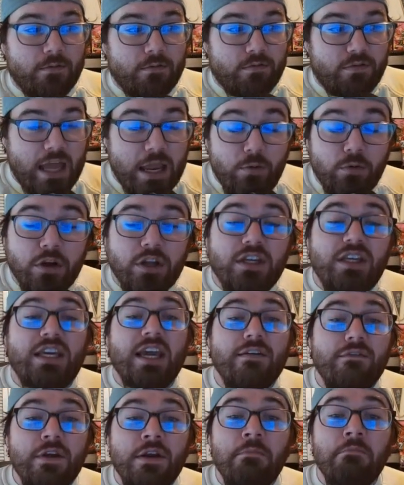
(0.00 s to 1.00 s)
They were
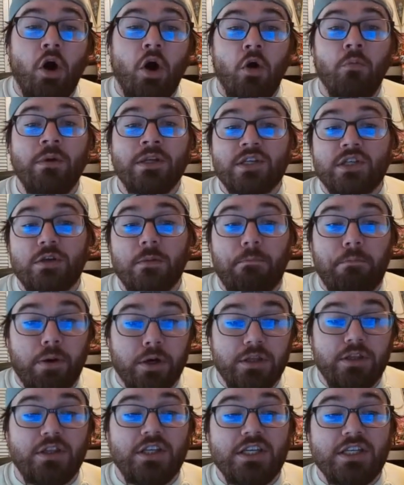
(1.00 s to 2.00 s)
given moments to
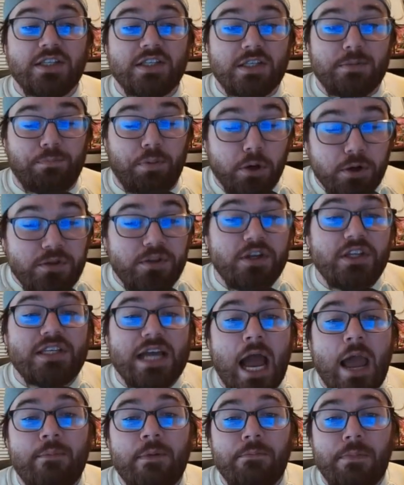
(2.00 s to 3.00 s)
put the
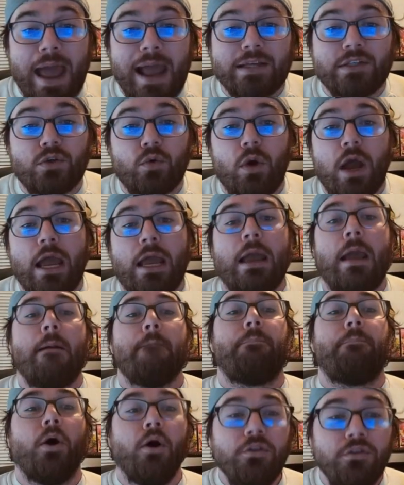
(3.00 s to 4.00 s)
Diamondbacks away,
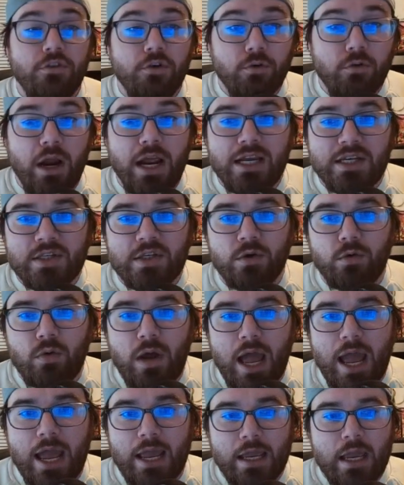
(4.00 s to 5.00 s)
put the Rays
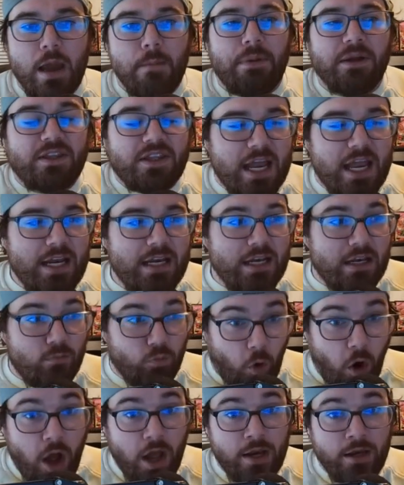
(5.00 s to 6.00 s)
away, but they,
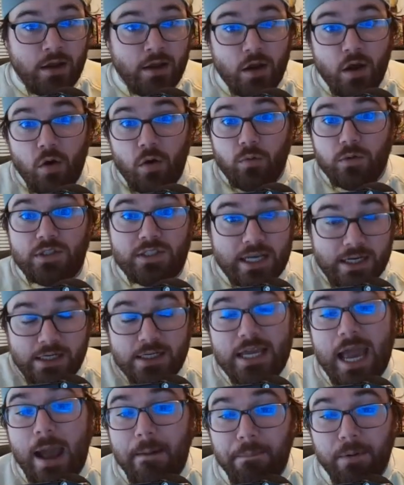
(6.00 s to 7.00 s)
one, didn't
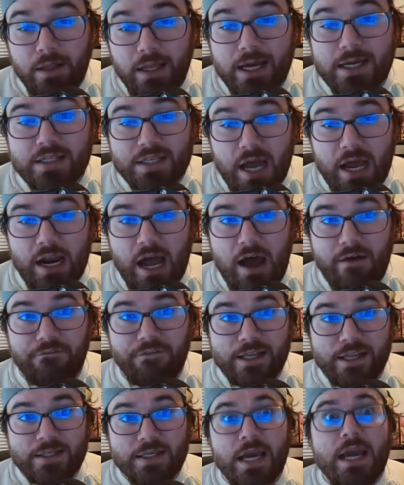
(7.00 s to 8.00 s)
capitalize on
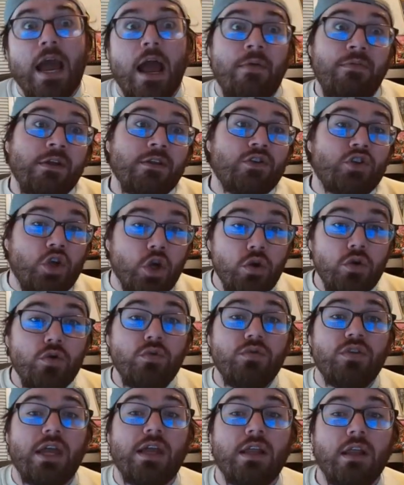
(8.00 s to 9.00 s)
offense, and then two,
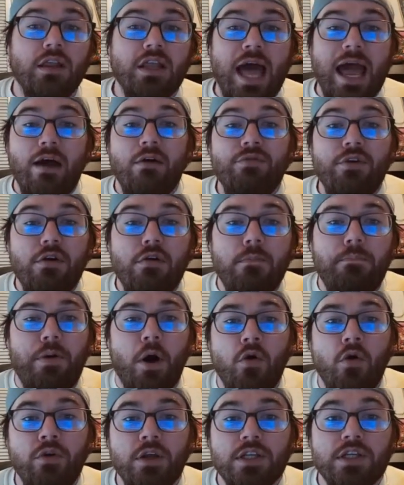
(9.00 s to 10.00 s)
they allow their
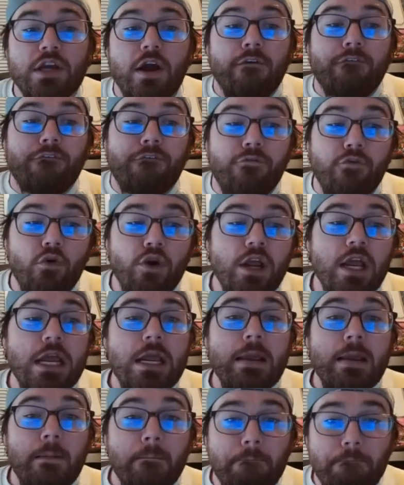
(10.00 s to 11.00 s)
opponents
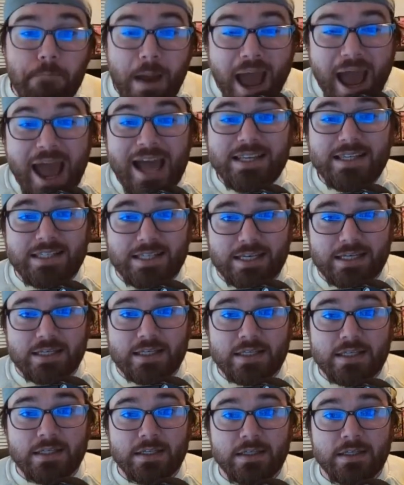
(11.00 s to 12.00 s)
free
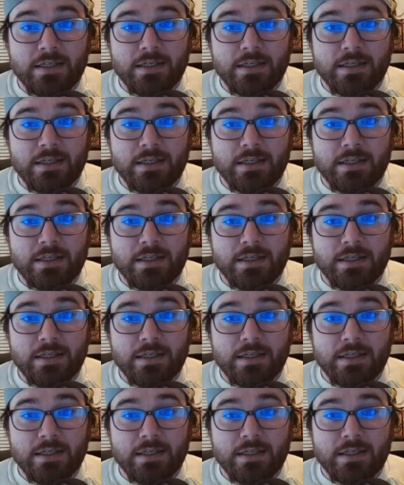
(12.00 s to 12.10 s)
passes.